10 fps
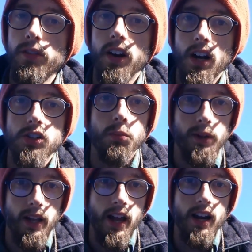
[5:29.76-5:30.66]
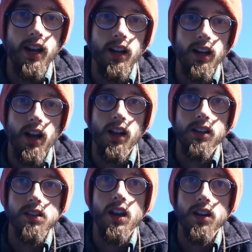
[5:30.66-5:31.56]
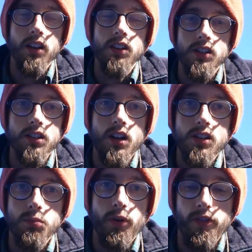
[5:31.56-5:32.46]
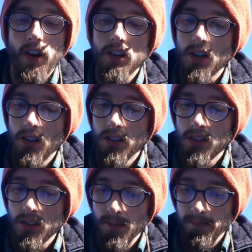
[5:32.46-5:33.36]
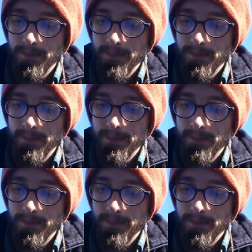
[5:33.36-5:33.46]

financial planning, and other such professionals.